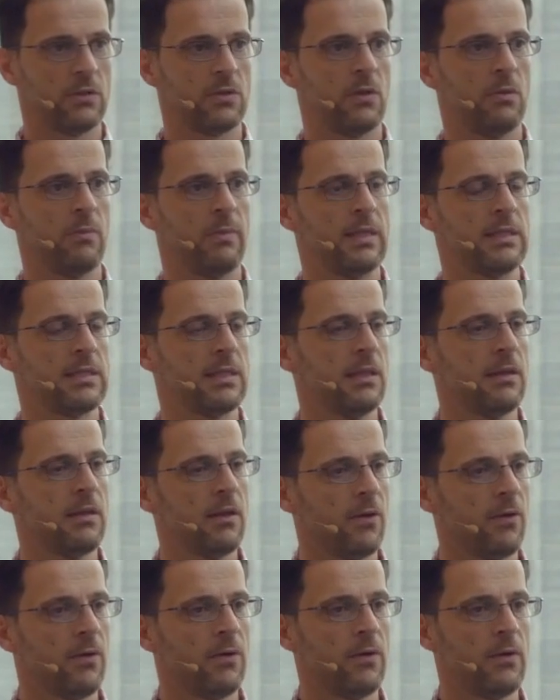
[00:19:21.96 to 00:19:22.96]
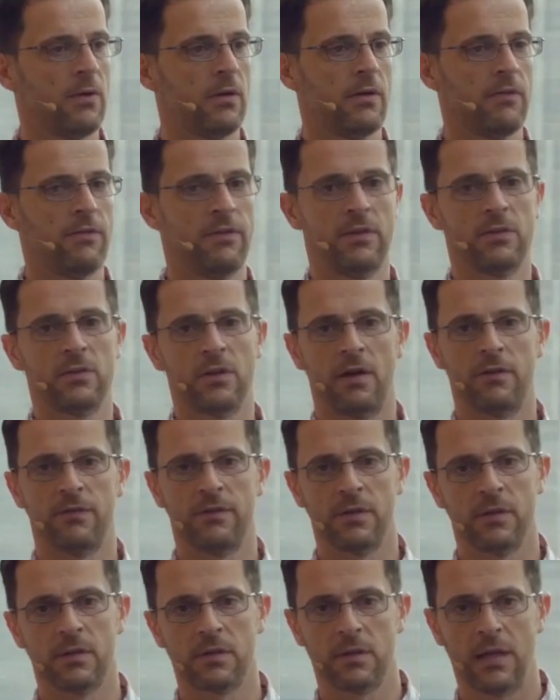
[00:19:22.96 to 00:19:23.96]
So basically the role of this
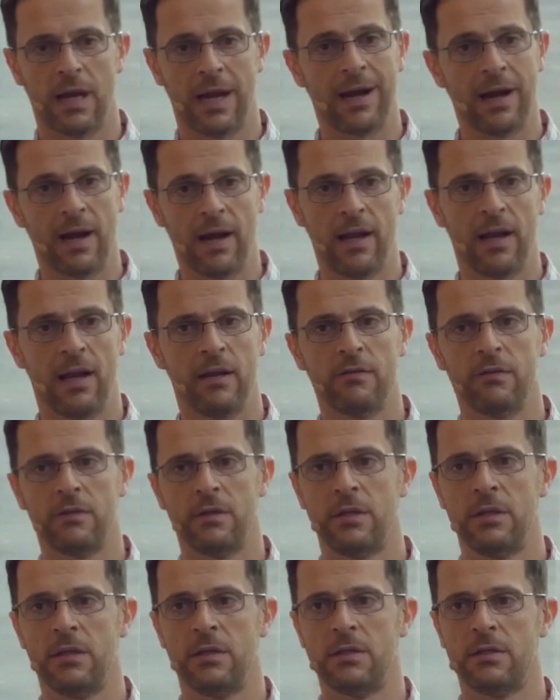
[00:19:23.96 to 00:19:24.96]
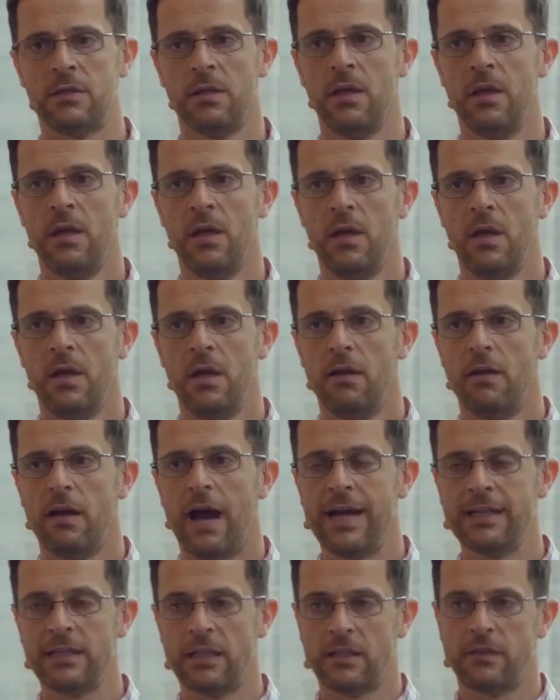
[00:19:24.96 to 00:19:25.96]
office at a high level is
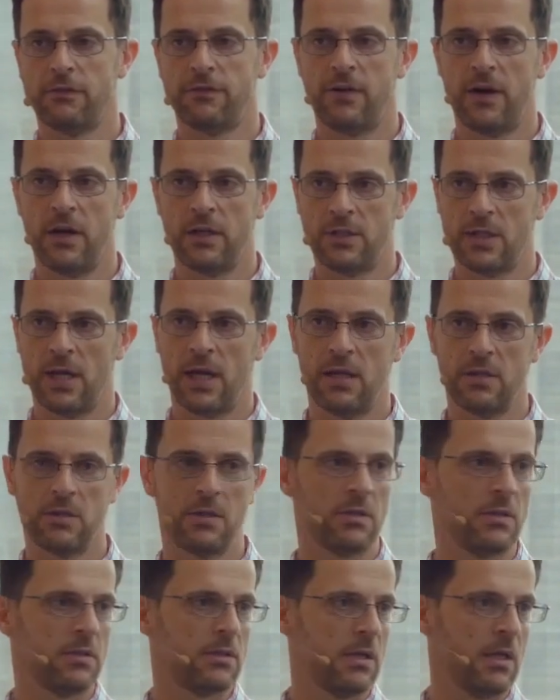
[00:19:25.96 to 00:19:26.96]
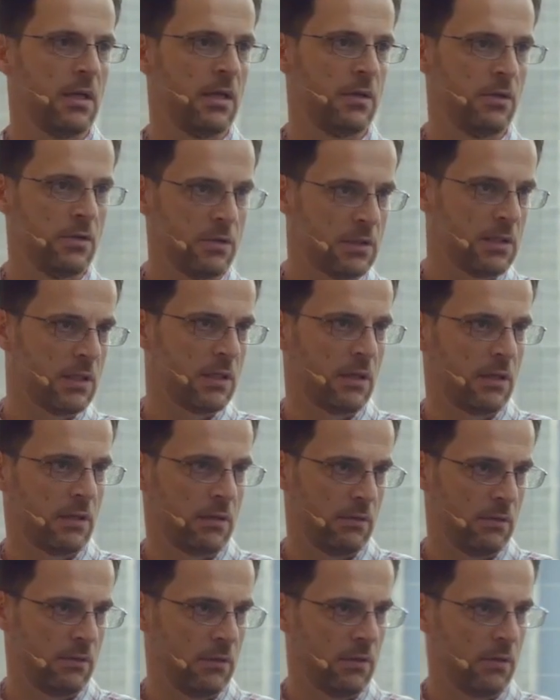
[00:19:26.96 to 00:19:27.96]
identify challenges in using
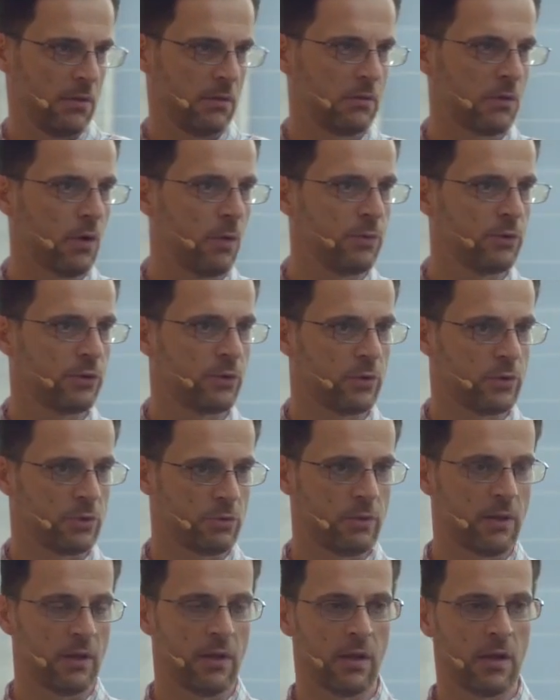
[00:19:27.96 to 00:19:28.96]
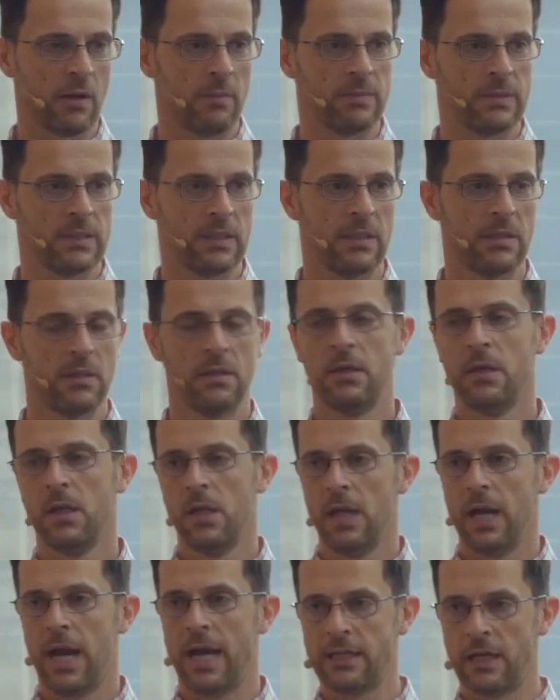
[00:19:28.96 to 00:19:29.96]
open source within the company,
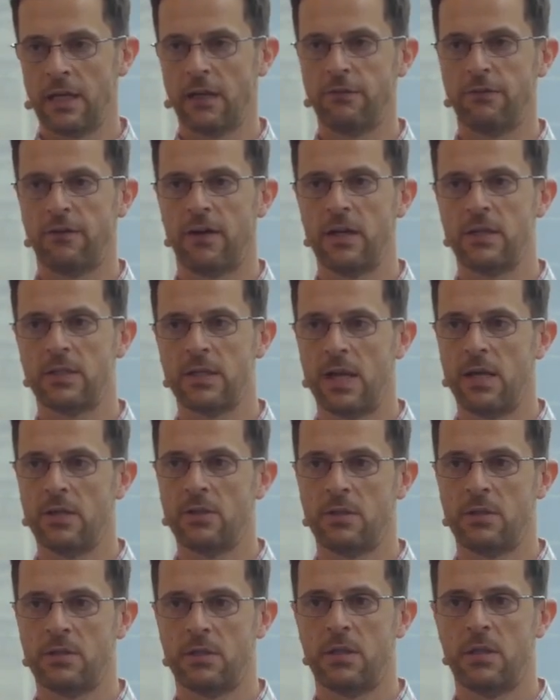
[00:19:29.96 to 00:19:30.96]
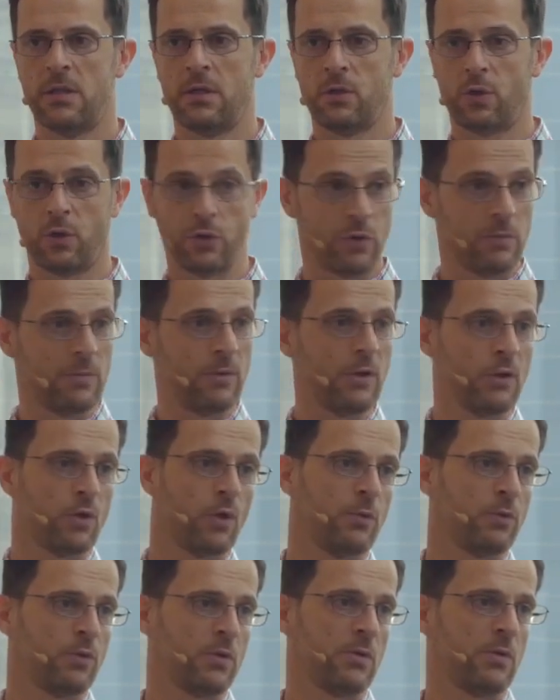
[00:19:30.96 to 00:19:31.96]
identify challenges in contributing to
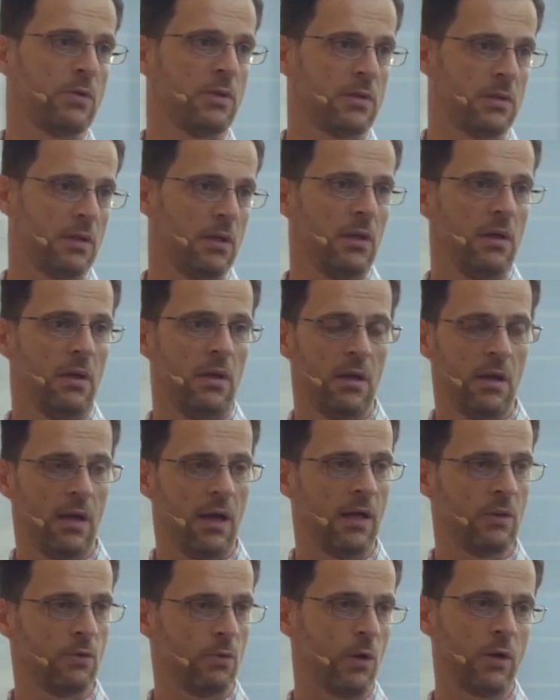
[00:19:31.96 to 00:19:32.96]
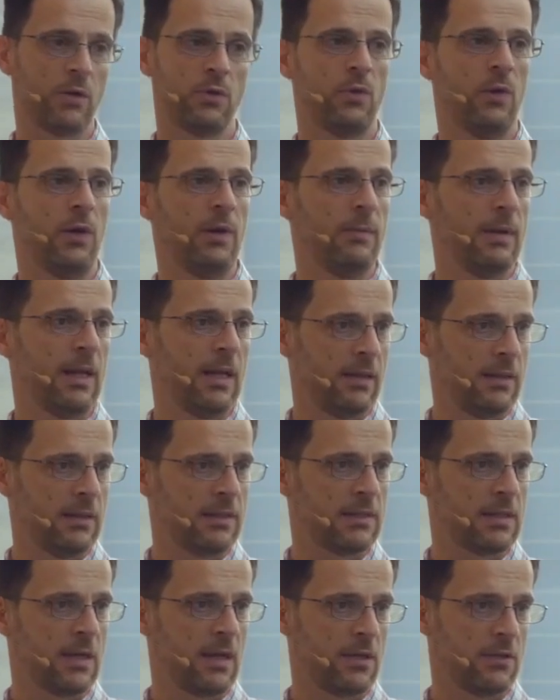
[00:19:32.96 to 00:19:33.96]
open source, and work to eliminate
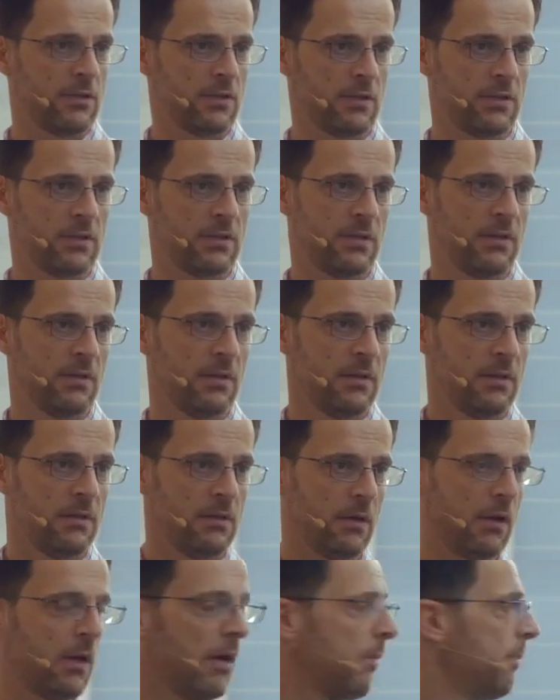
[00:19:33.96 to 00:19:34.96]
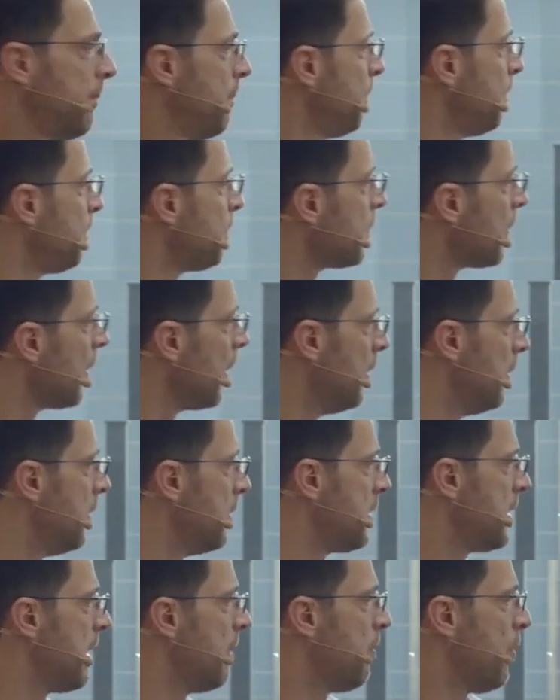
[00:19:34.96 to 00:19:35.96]
these challenges. Okay.
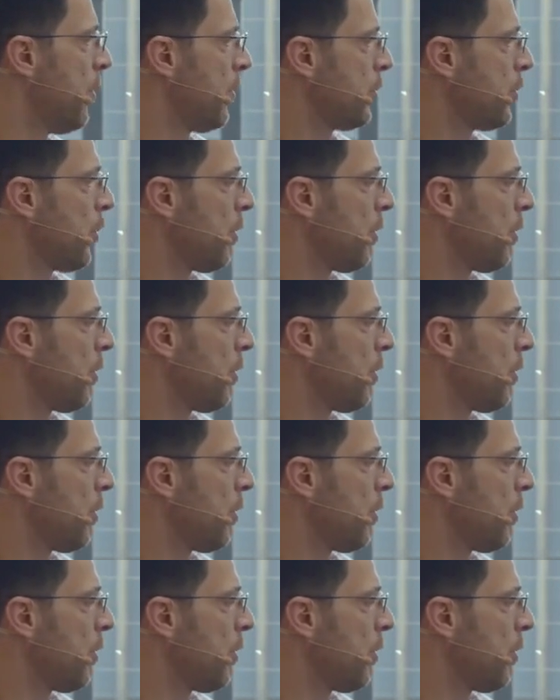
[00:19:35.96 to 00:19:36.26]
Support